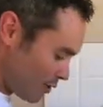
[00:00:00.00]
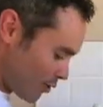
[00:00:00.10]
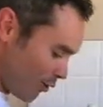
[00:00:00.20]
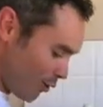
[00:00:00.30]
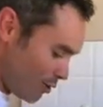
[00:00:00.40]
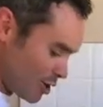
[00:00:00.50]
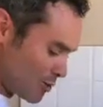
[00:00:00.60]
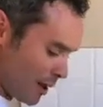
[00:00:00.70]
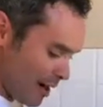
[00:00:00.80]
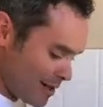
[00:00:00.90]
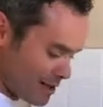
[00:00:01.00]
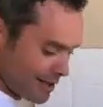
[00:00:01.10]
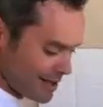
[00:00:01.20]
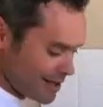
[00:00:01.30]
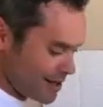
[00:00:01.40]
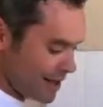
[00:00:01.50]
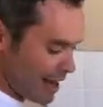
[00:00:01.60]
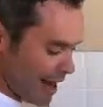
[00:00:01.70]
you got all your spices